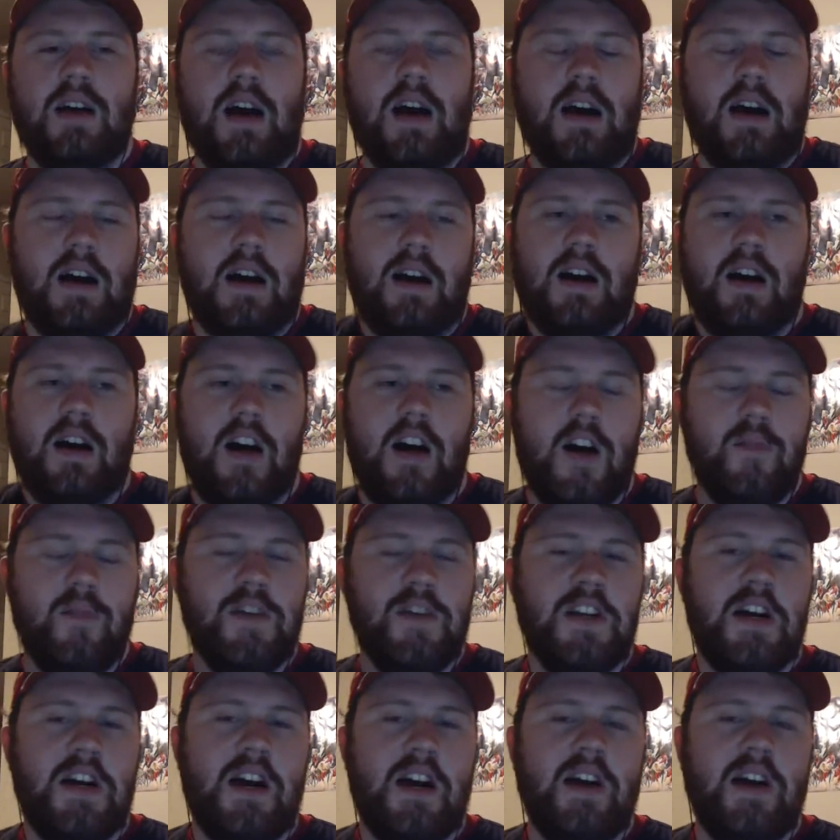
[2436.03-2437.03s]
I
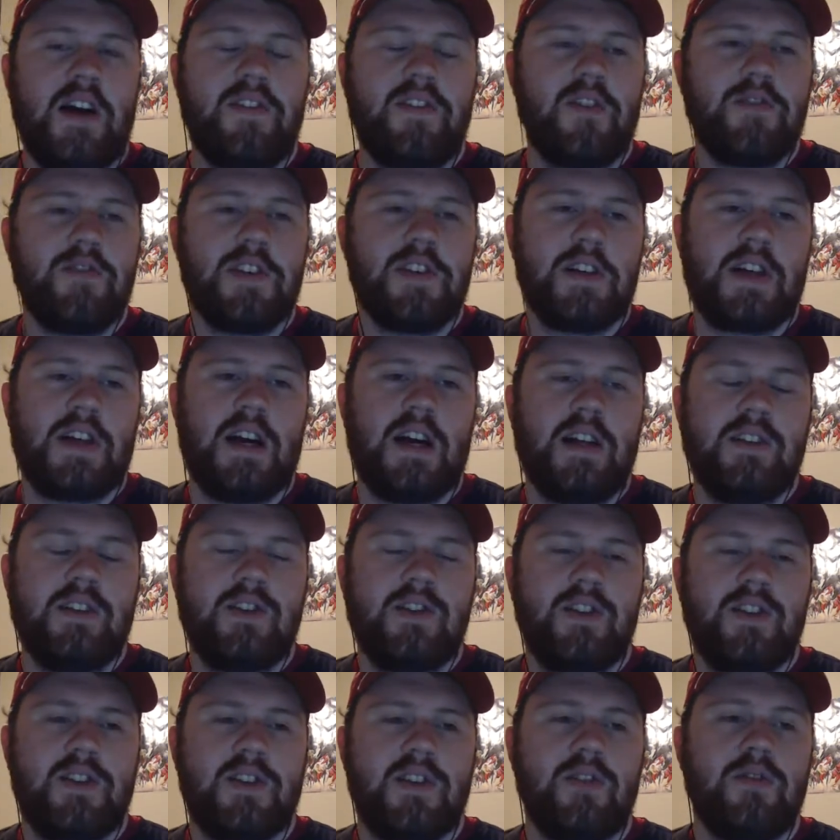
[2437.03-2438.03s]
mean, I thought it was
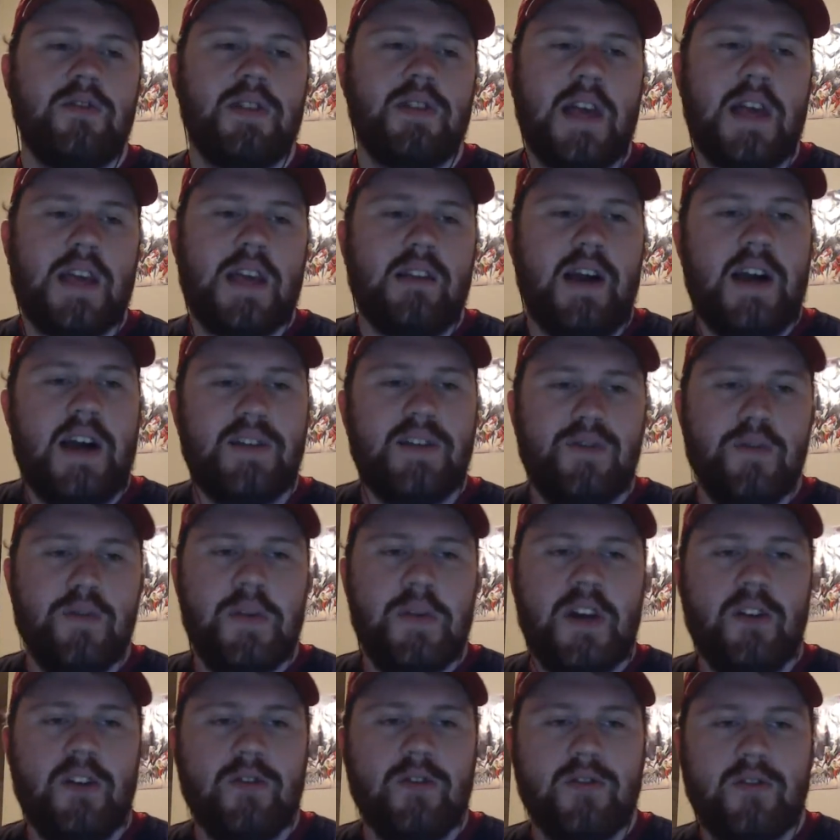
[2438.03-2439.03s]
just those like last two
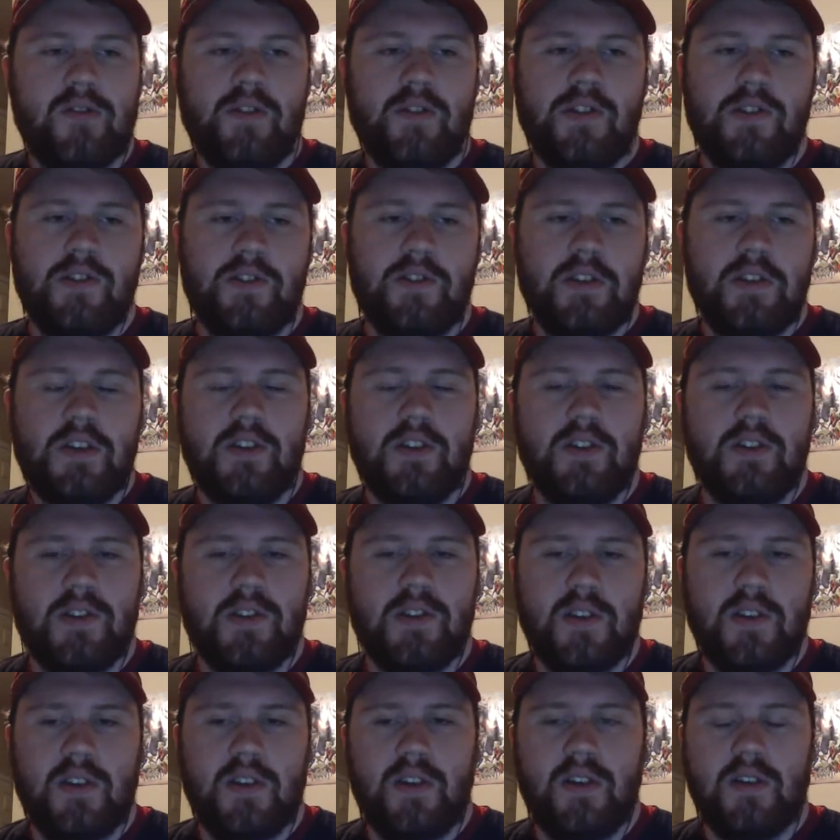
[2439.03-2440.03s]
panels are interesting.
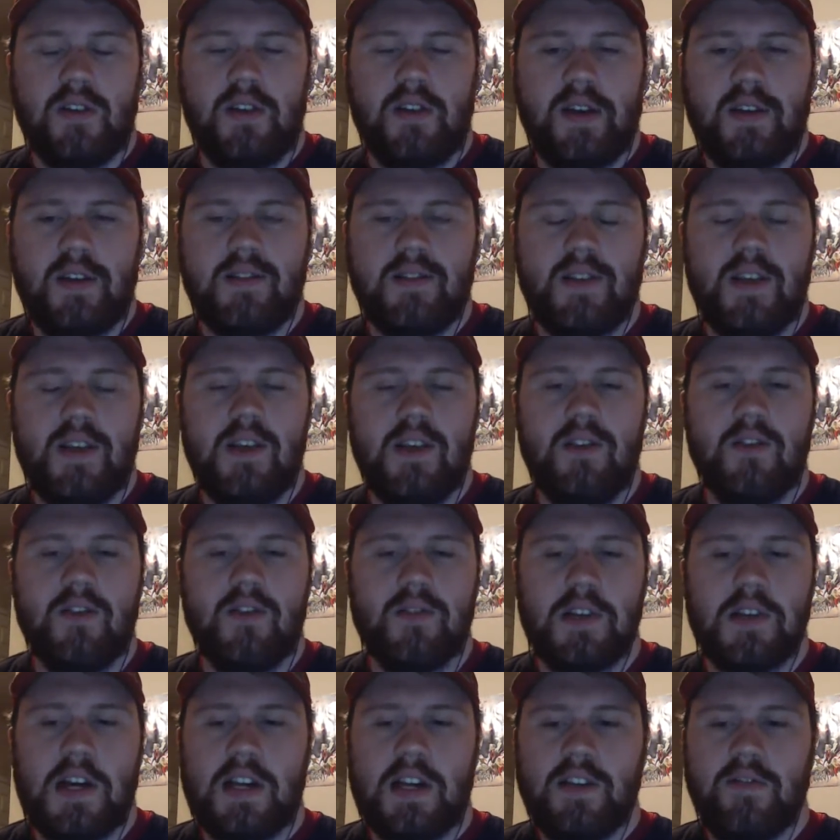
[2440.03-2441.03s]
Just seeing
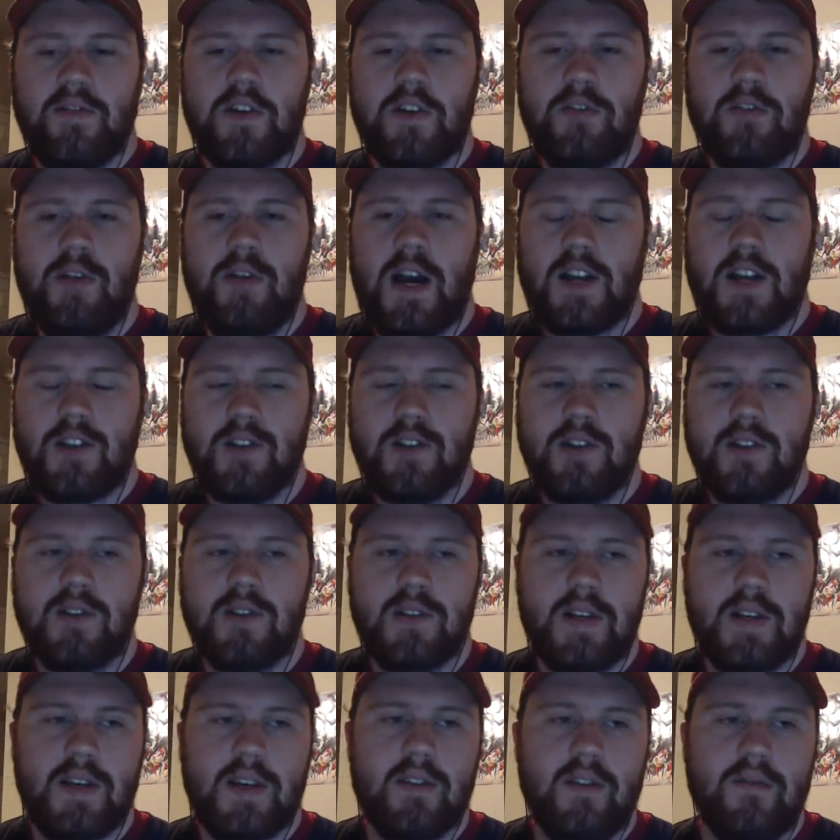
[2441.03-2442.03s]
those kinds of interactions,
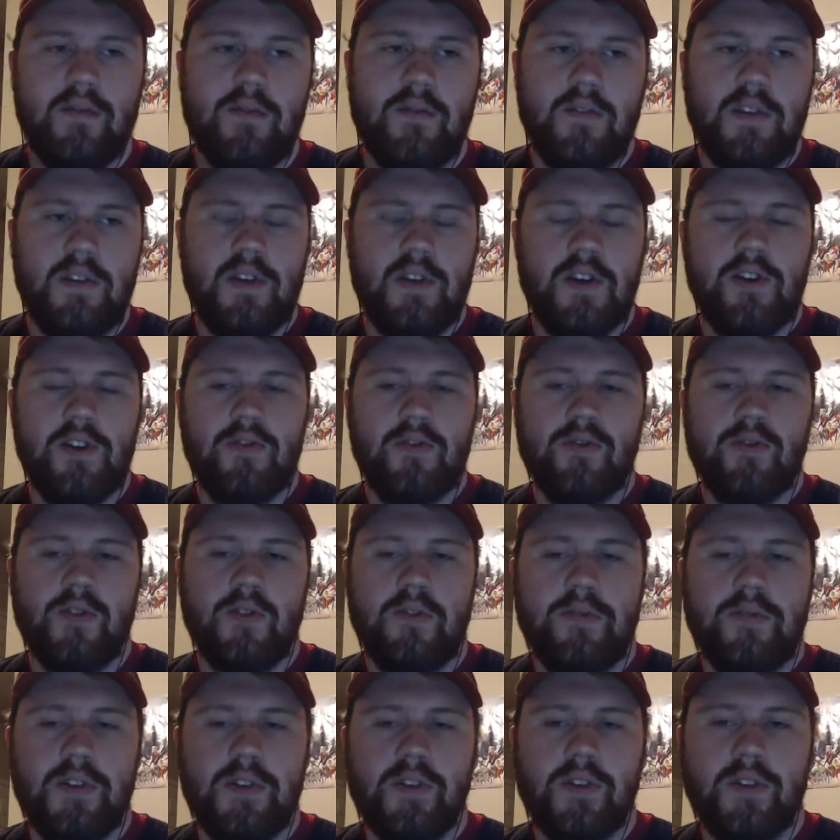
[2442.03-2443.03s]
like the hero and the
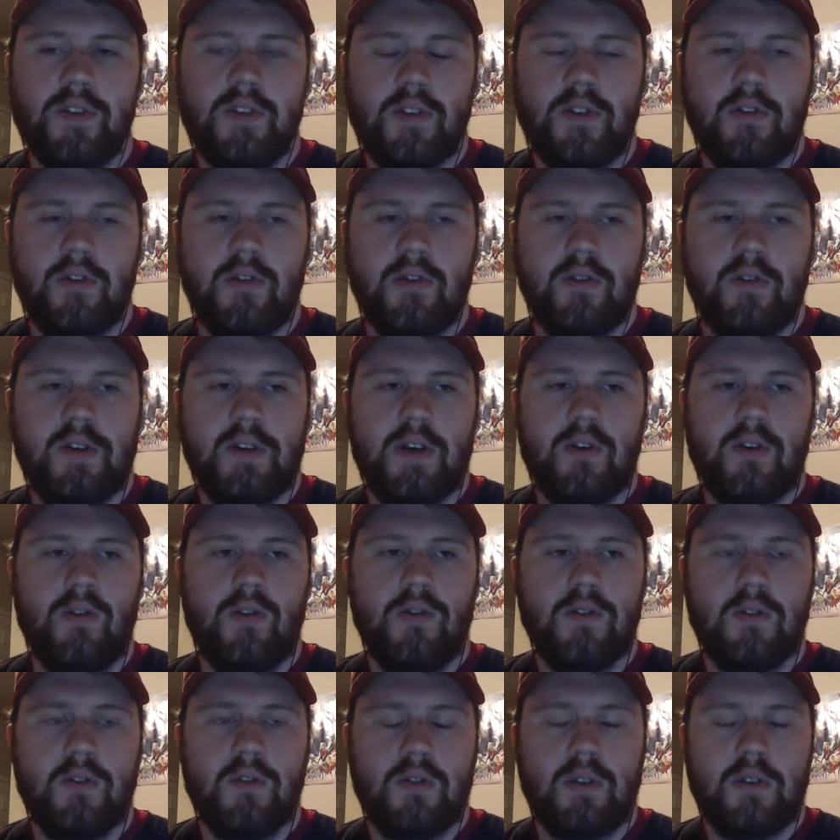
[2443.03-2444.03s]
villain, like
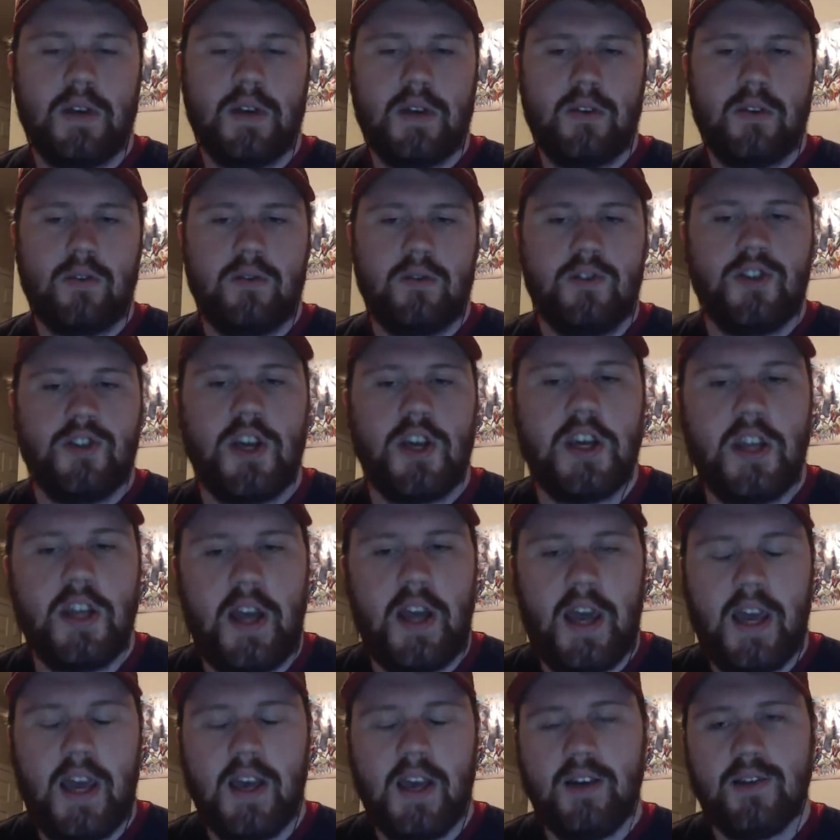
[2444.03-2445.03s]
shaking
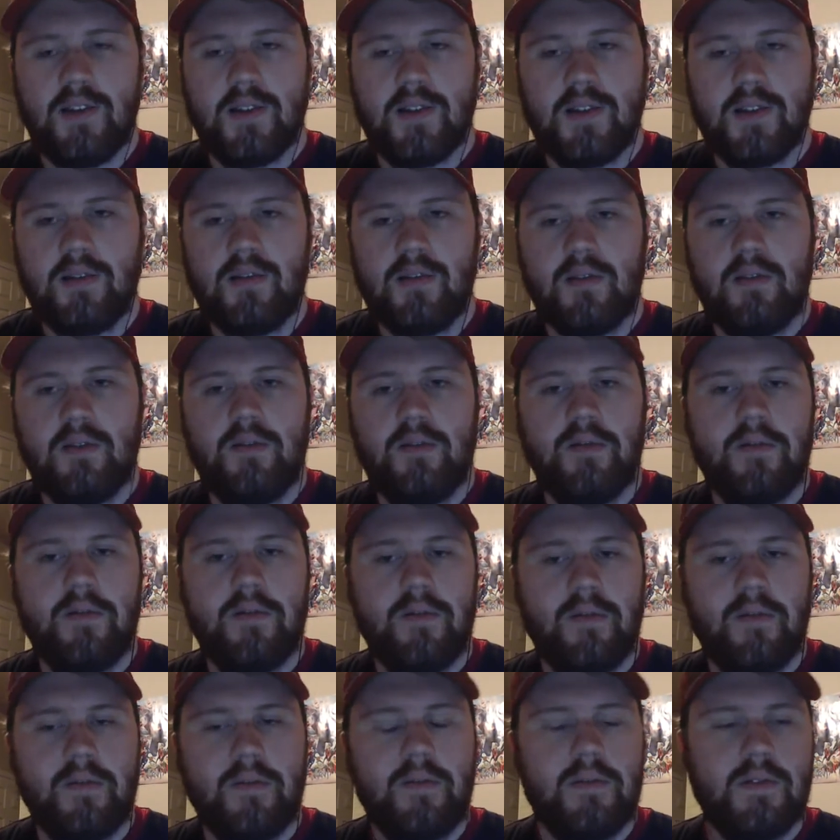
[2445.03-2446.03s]
hands
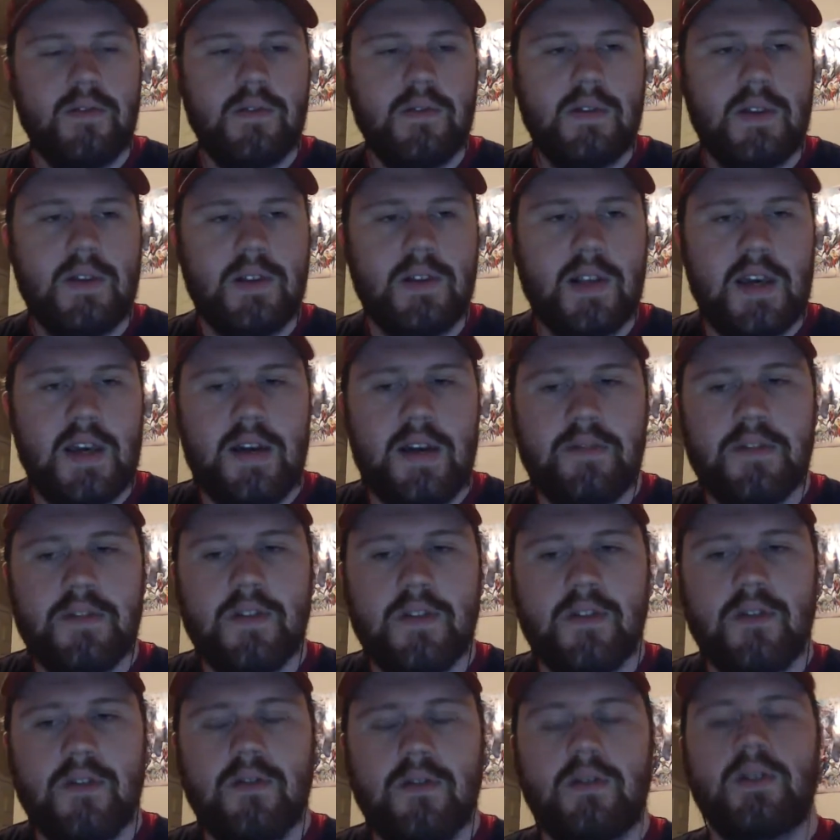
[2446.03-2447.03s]
because
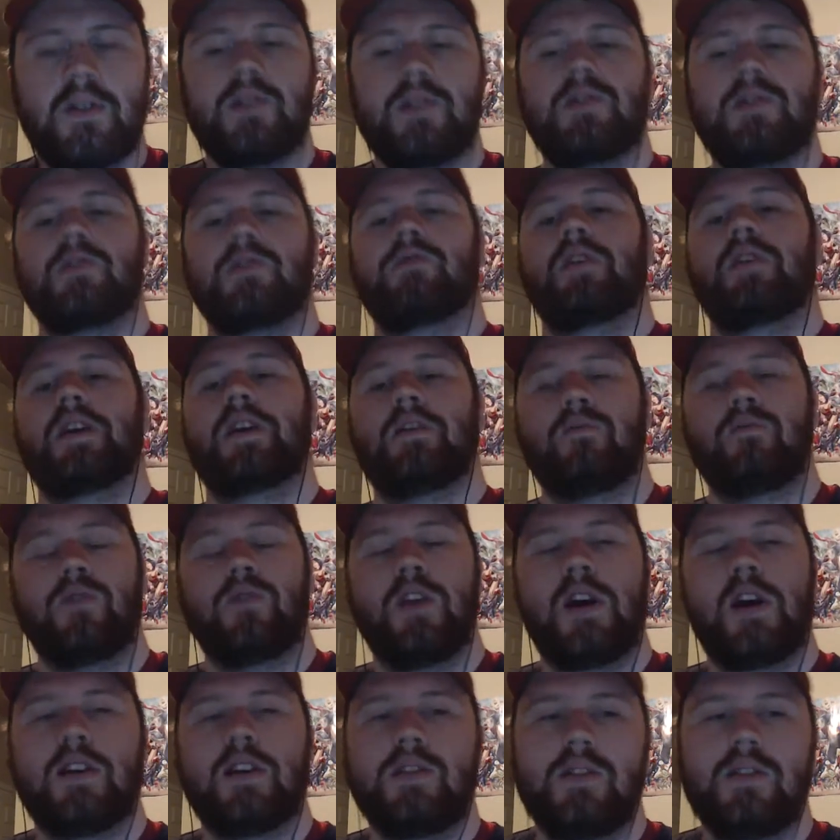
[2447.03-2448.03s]
they're like
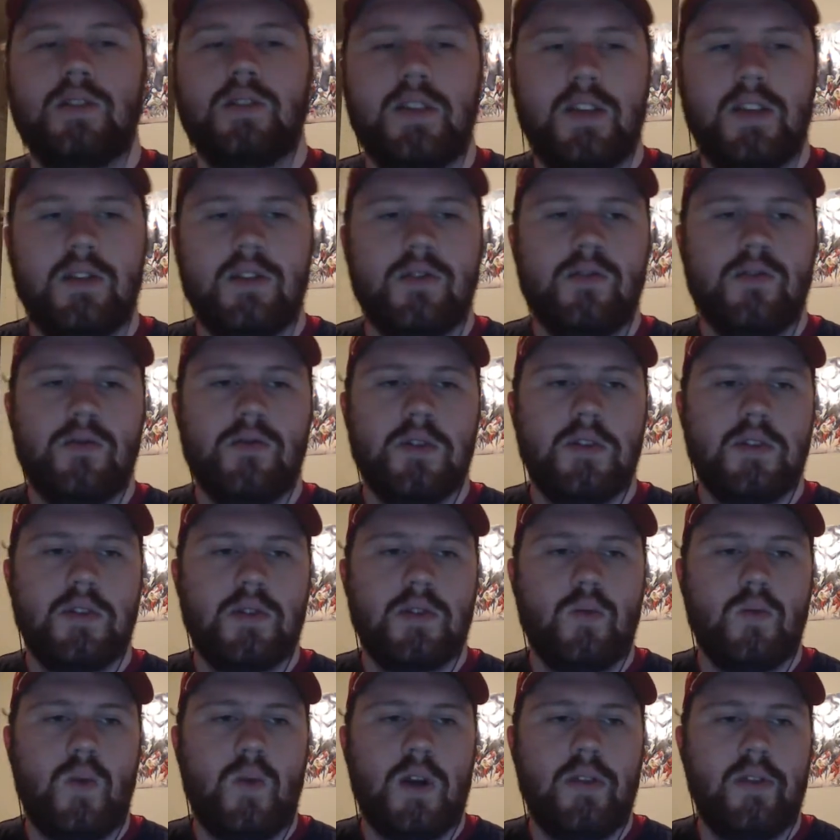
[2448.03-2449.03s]
reluctantly doing
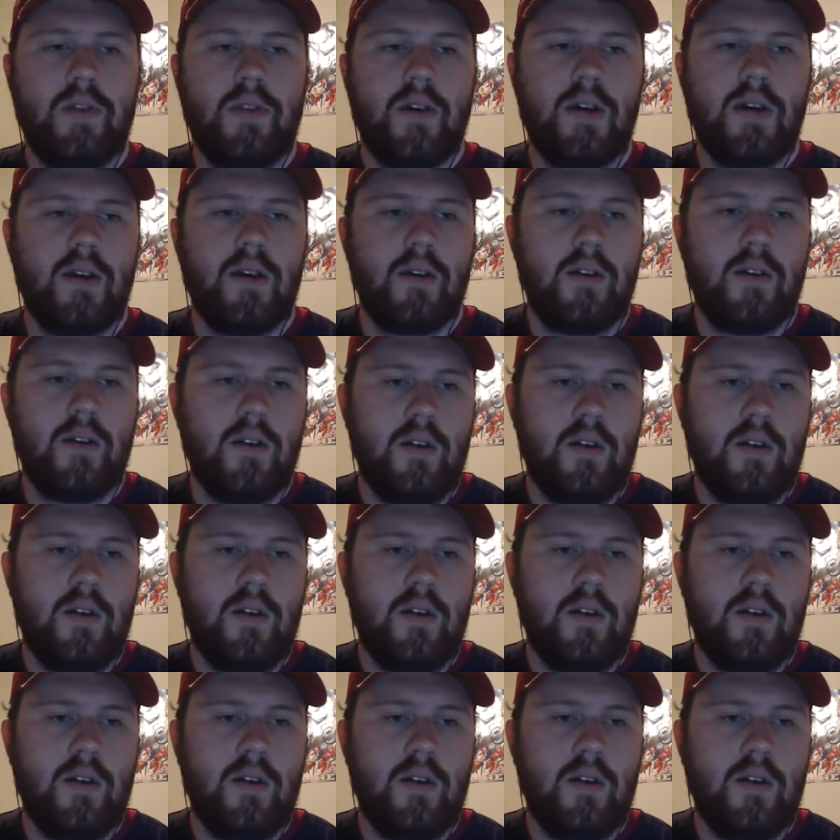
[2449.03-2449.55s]
this one thing.